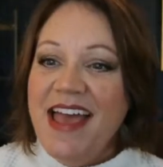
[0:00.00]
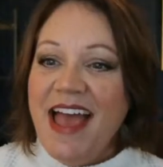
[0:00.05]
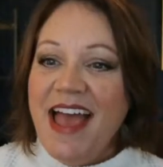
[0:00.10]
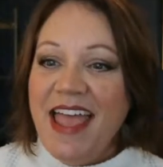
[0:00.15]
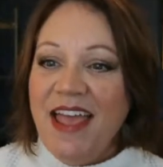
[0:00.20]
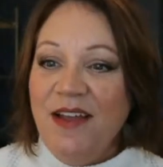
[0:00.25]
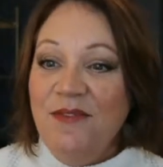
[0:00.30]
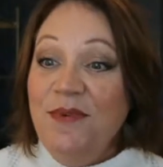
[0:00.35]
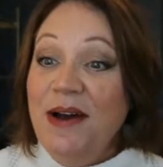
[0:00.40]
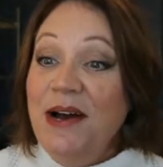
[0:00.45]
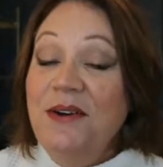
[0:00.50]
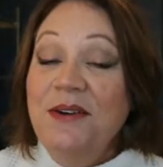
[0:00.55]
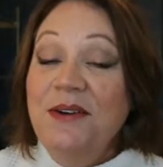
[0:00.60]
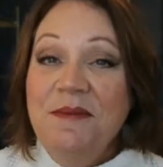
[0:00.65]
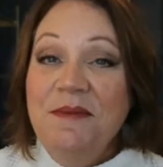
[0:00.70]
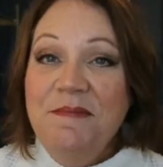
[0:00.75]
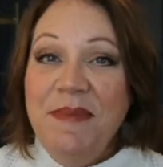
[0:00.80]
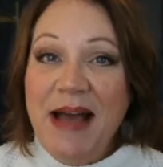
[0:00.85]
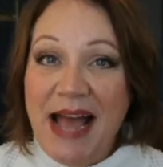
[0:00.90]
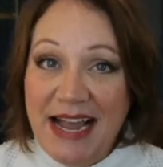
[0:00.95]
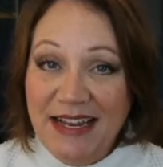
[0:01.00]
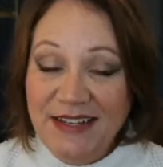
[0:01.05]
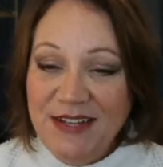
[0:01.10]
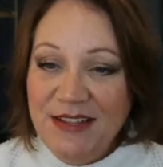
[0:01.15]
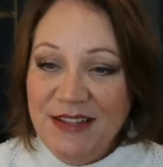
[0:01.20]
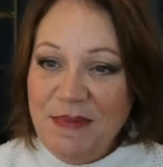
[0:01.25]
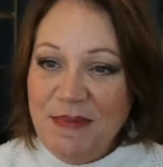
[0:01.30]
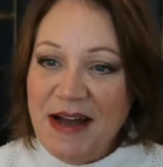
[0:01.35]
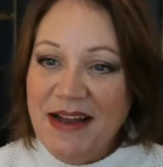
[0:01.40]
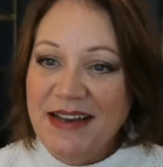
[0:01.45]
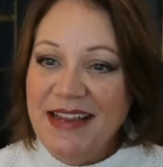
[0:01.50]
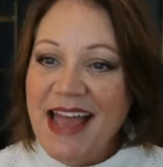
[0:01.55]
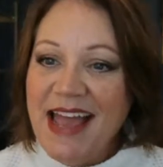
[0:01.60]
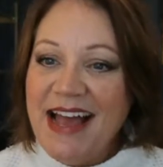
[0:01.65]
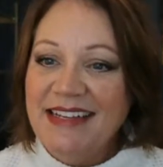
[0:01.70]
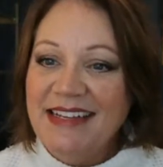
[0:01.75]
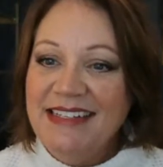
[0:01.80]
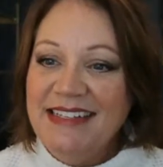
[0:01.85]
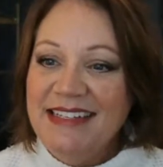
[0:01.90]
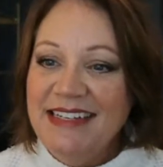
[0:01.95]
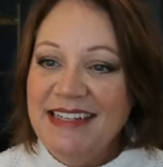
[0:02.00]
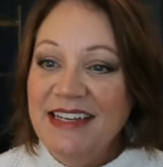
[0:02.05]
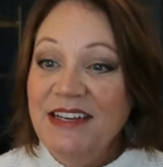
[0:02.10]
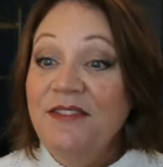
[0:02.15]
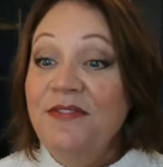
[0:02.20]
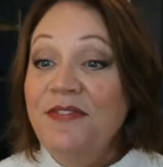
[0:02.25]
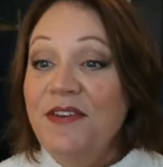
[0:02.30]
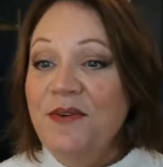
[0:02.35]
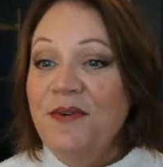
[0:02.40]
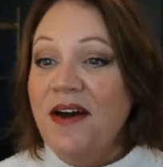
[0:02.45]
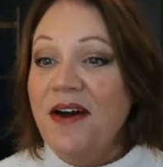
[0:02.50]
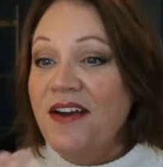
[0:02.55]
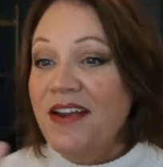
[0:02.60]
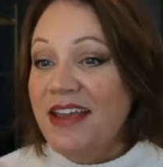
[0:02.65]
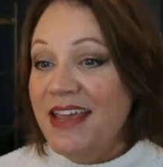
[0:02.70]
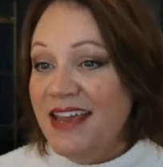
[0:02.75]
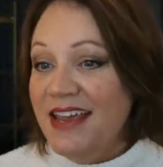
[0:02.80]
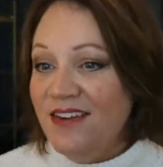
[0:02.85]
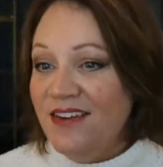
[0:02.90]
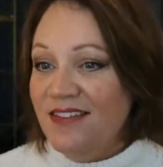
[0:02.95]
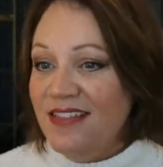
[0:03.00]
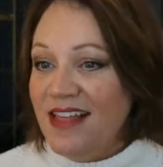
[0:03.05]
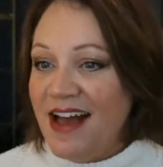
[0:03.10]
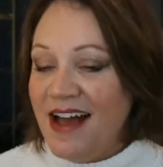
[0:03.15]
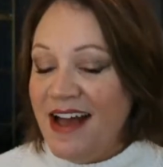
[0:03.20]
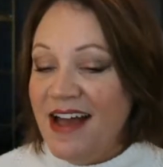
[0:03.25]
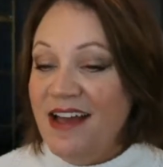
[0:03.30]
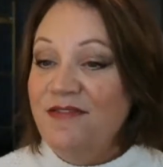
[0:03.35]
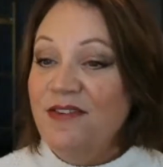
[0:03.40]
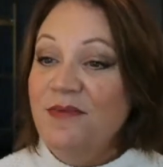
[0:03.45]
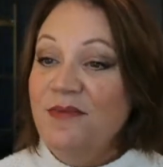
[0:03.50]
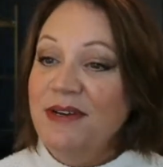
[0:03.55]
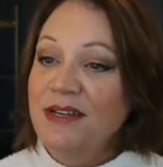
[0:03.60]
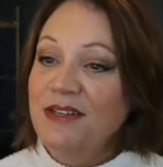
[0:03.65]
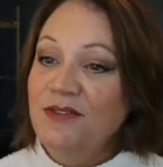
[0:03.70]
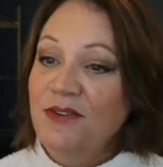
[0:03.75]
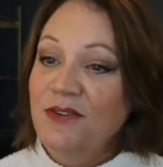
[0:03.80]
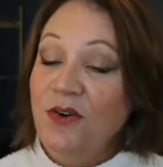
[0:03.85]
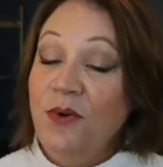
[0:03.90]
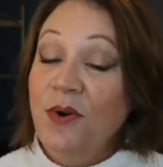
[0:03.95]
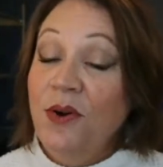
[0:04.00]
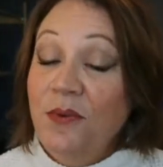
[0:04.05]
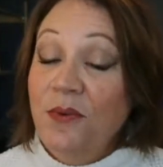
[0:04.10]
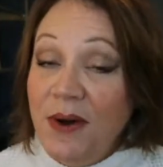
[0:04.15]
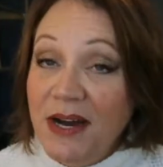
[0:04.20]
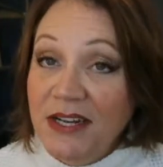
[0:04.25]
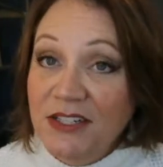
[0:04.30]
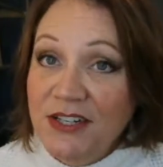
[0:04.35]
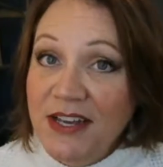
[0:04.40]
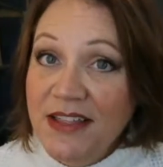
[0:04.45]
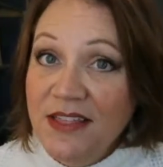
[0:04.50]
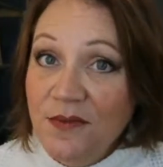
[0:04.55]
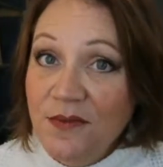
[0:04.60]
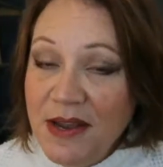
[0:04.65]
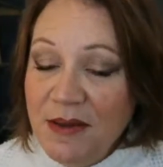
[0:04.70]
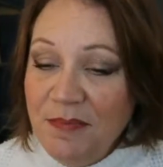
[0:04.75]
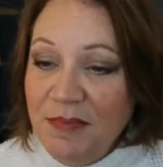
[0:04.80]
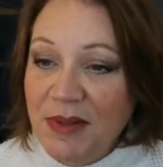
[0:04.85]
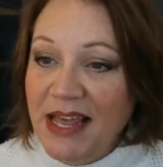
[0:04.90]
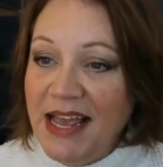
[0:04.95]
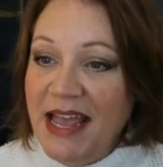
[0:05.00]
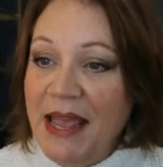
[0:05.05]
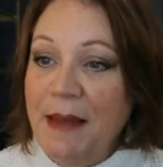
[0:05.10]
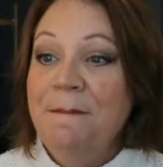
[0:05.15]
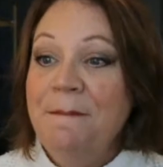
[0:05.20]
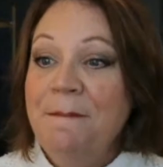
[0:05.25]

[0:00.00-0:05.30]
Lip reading: And welcome back to the podcast. If you are here live or watching the replay,